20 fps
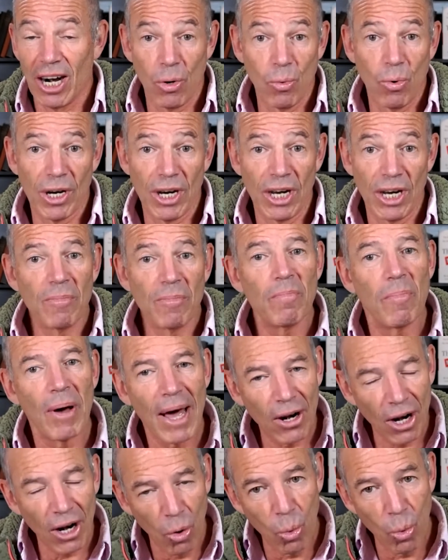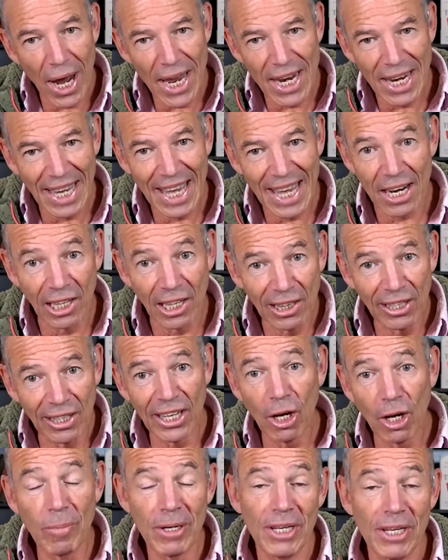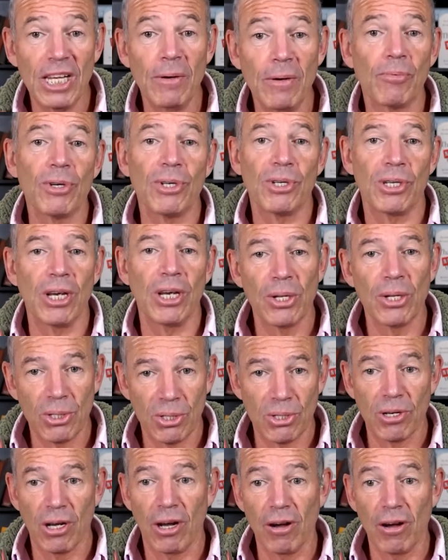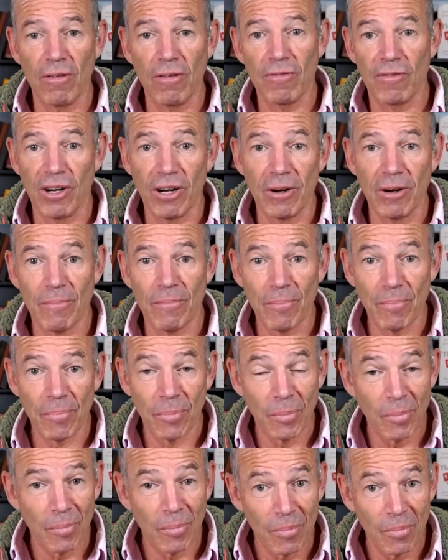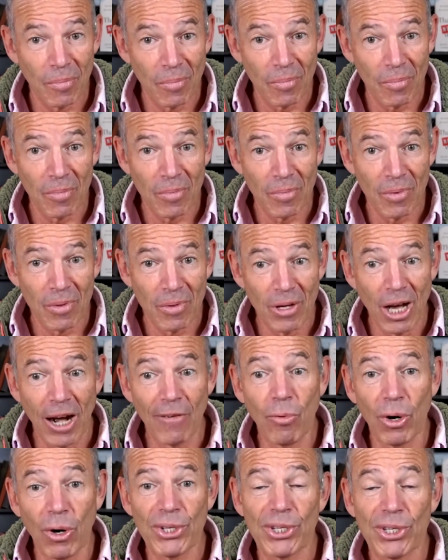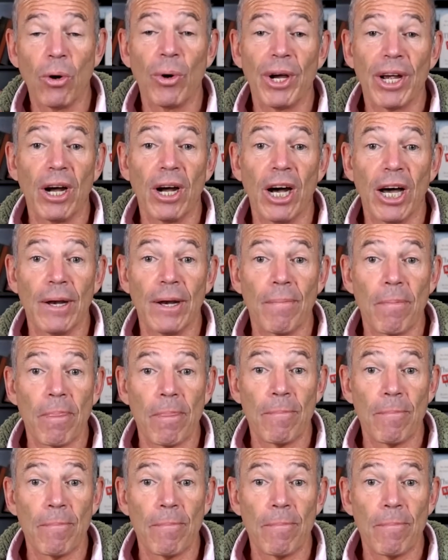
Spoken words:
I want a way to get a little bit deeper sense of what's going on.